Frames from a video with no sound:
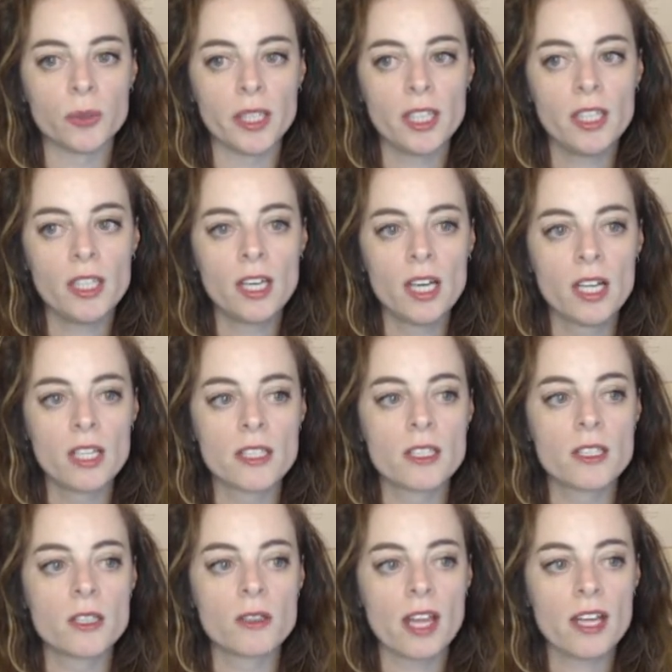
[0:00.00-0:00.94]

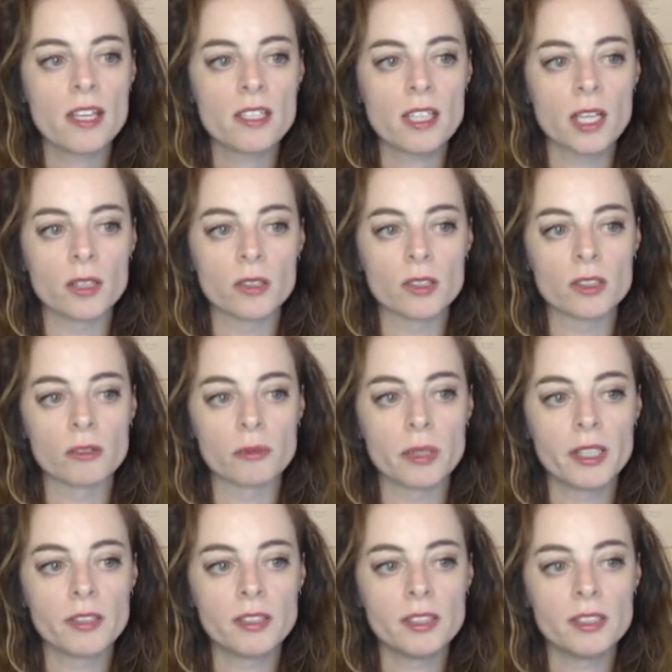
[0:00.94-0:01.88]
To do that, I go to
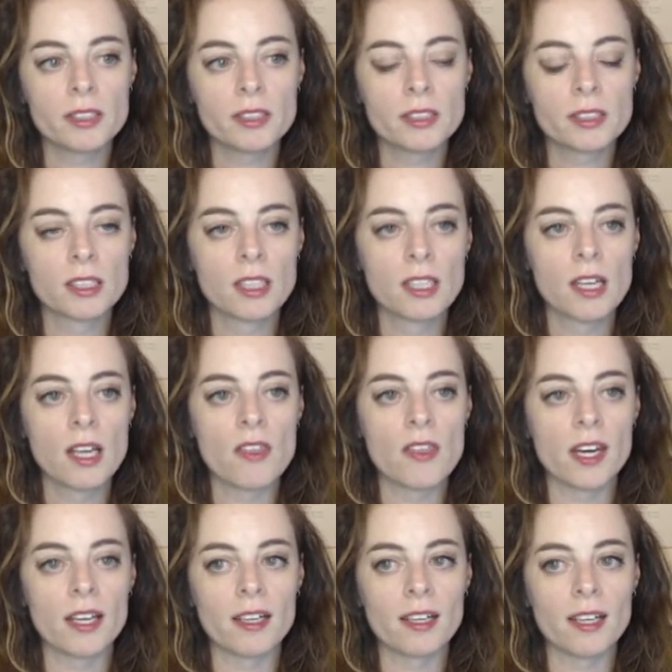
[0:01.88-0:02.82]
Appearance,
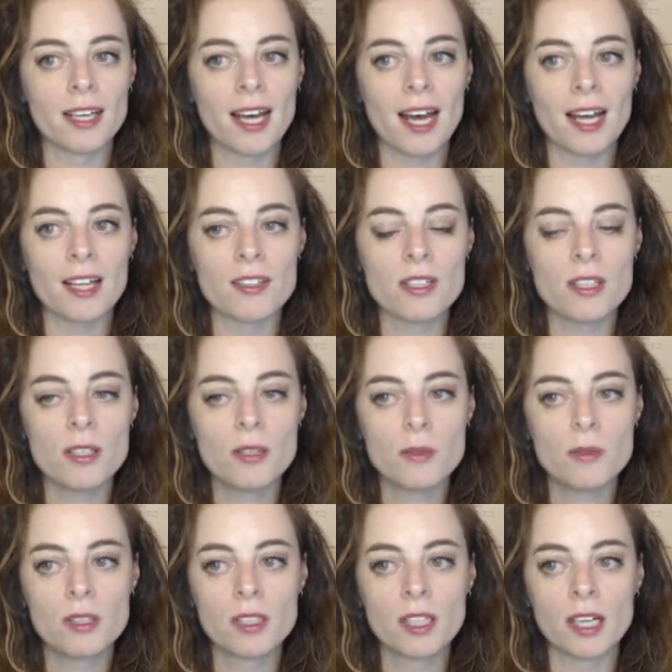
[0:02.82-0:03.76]
then I click Add
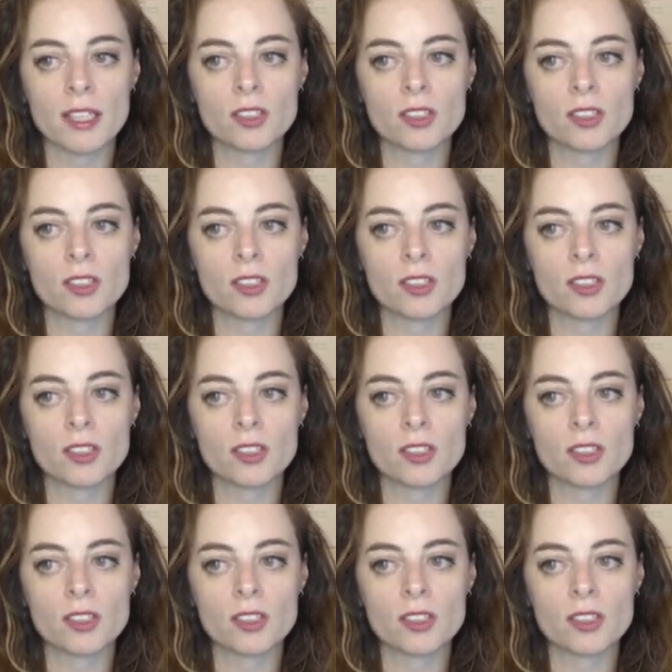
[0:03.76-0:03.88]
New.